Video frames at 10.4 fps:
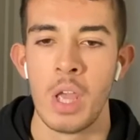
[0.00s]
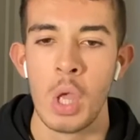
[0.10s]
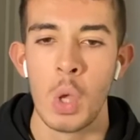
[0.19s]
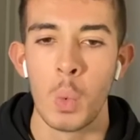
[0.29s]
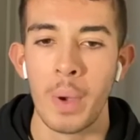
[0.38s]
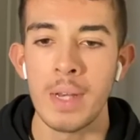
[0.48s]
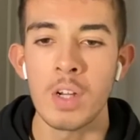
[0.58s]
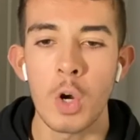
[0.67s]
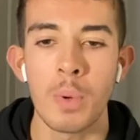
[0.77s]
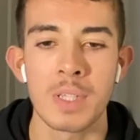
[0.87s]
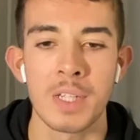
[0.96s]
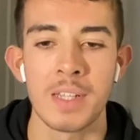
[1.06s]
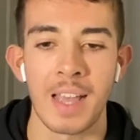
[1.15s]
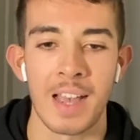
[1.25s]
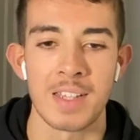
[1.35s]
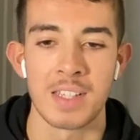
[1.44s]
When carboxylic
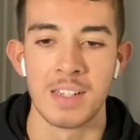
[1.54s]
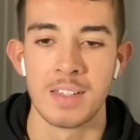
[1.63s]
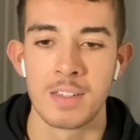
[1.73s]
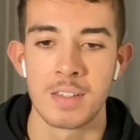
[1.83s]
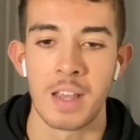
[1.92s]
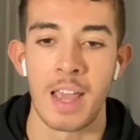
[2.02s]
acids and